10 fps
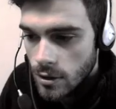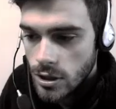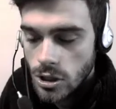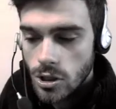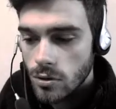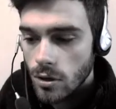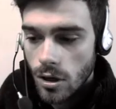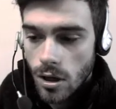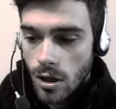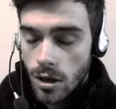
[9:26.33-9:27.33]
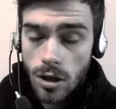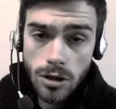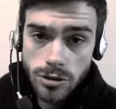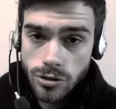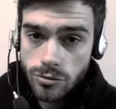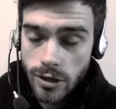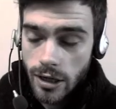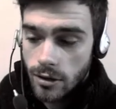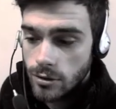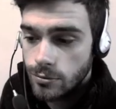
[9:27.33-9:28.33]
So along the
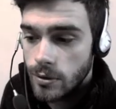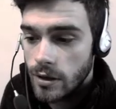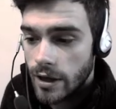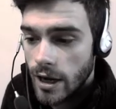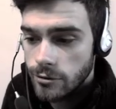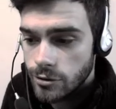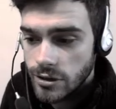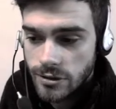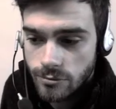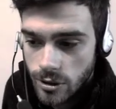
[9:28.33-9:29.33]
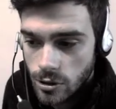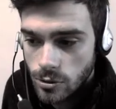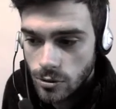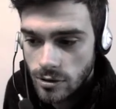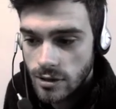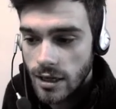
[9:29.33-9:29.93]
trail, you will encounter these raccoons,